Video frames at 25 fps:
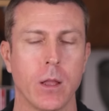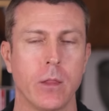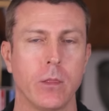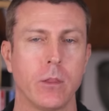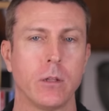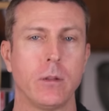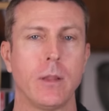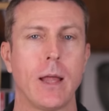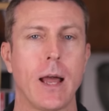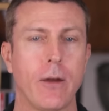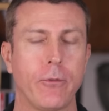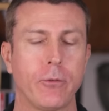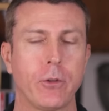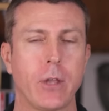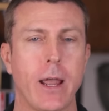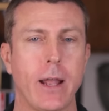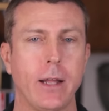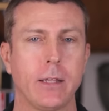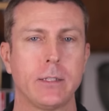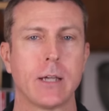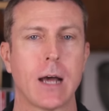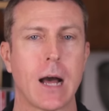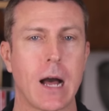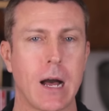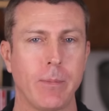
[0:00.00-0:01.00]
The left
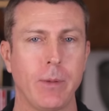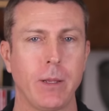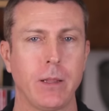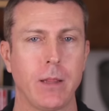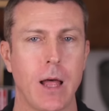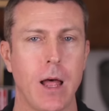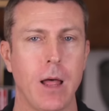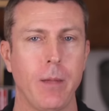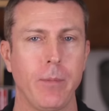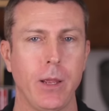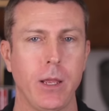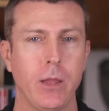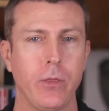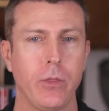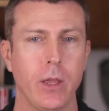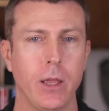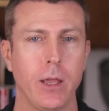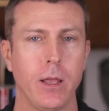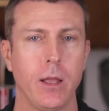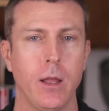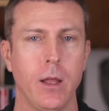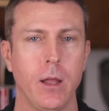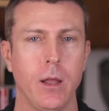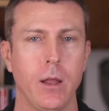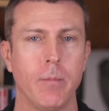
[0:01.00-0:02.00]
hates Hobby Lobby,
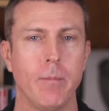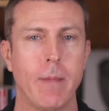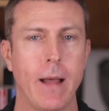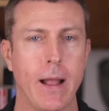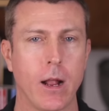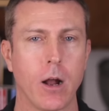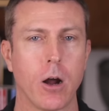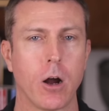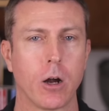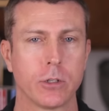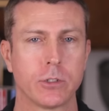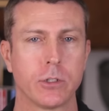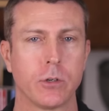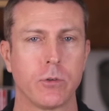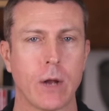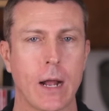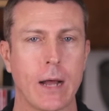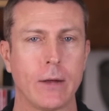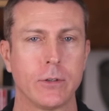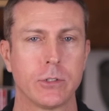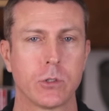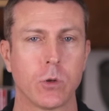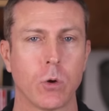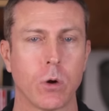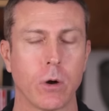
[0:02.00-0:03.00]
the mega arts and
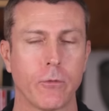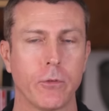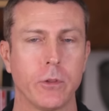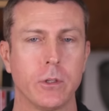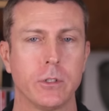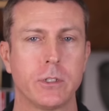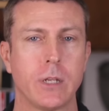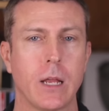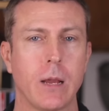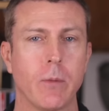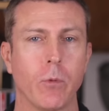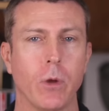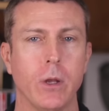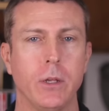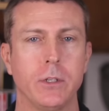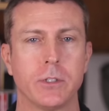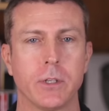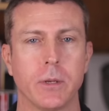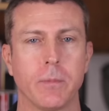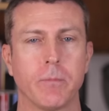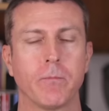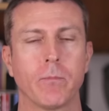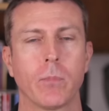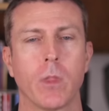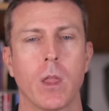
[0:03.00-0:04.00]
crafts store, for the same
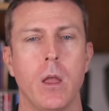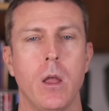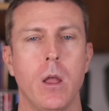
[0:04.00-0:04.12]
reason.